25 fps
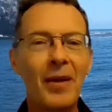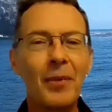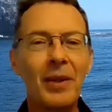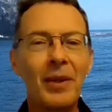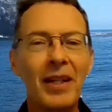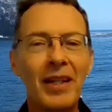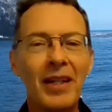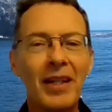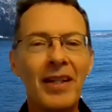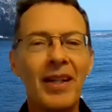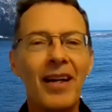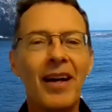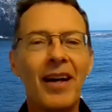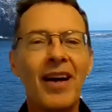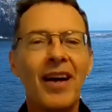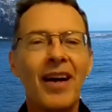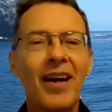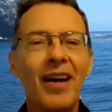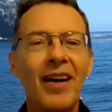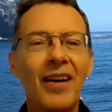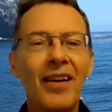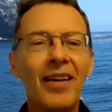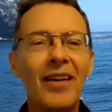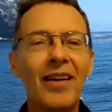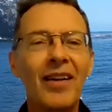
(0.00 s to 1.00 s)
We
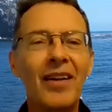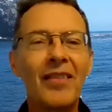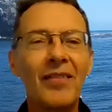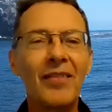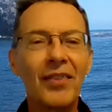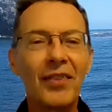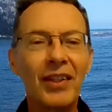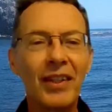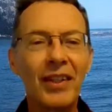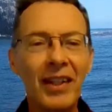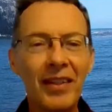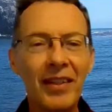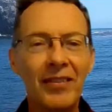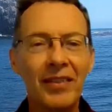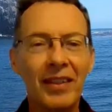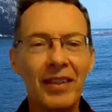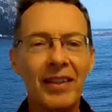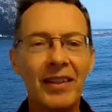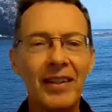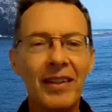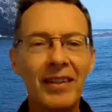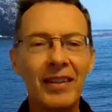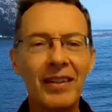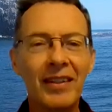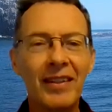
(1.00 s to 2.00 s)
are
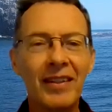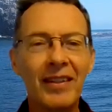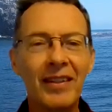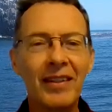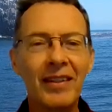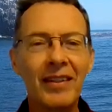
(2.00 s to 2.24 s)
forgiven